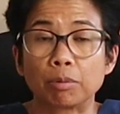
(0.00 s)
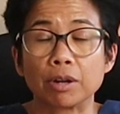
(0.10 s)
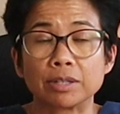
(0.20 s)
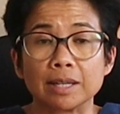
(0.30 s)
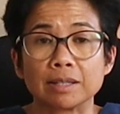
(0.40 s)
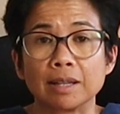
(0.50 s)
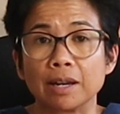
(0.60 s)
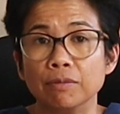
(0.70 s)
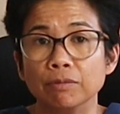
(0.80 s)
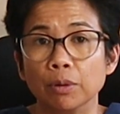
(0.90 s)
a process
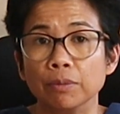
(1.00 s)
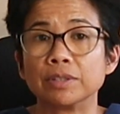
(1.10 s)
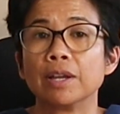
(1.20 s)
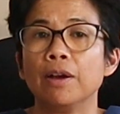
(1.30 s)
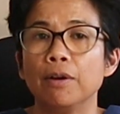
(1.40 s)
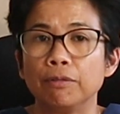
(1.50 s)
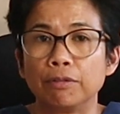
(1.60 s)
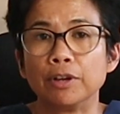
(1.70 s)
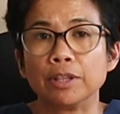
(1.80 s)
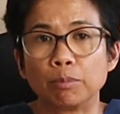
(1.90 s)
that involves
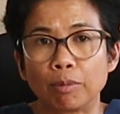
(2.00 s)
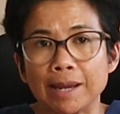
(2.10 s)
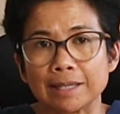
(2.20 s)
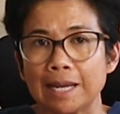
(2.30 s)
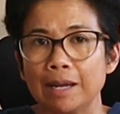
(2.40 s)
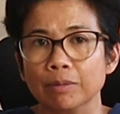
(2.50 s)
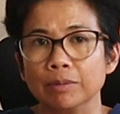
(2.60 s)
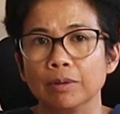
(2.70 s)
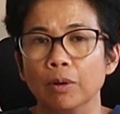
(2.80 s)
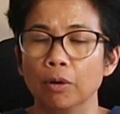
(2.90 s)
further
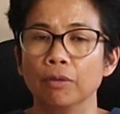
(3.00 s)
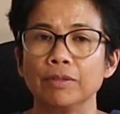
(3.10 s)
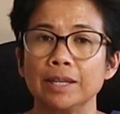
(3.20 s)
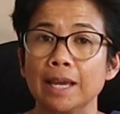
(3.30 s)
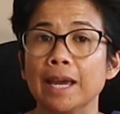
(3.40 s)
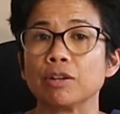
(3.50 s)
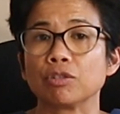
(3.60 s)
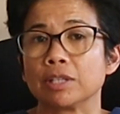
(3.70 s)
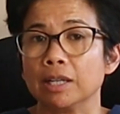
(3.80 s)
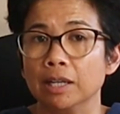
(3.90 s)
breakdown of the
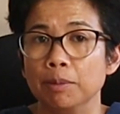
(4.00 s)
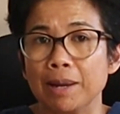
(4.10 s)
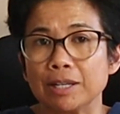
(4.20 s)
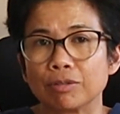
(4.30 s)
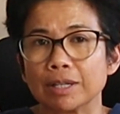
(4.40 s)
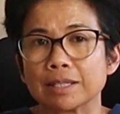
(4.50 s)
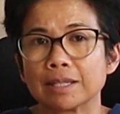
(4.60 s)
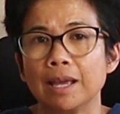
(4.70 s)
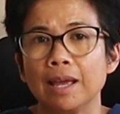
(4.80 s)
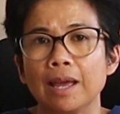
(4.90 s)
extracellular
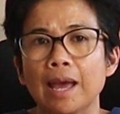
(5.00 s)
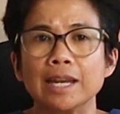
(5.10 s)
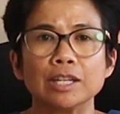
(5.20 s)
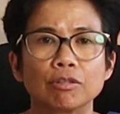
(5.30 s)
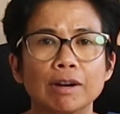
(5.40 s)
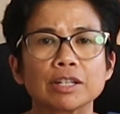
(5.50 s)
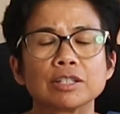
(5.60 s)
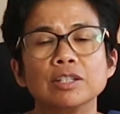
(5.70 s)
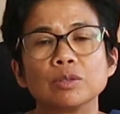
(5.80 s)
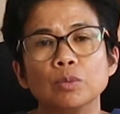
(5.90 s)
matrix and
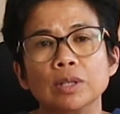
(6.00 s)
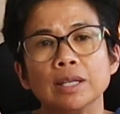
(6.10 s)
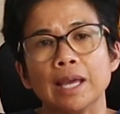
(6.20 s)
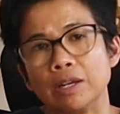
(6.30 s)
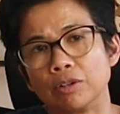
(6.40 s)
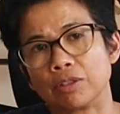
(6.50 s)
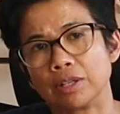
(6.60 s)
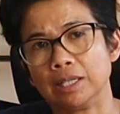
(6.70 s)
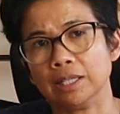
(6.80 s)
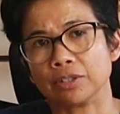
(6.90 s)
interactions with the
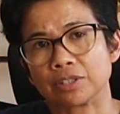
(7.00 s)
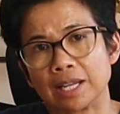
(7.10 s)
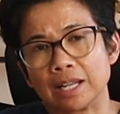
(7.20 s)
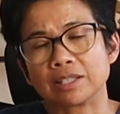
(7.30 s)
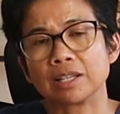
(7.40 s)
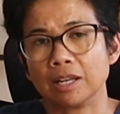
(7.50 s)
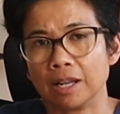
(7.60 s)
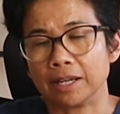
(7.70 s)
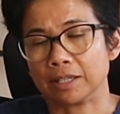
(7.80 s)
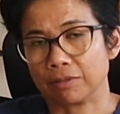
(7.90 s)
endothelial cells
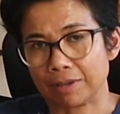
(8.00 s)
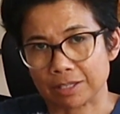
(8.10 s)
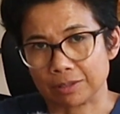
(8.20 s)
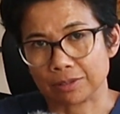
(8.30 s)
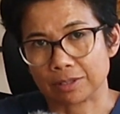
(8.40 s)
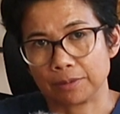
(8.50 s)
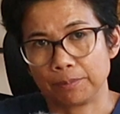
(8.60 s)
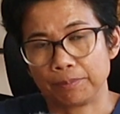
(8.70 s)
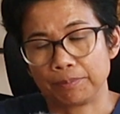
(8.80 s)
lining the vessels.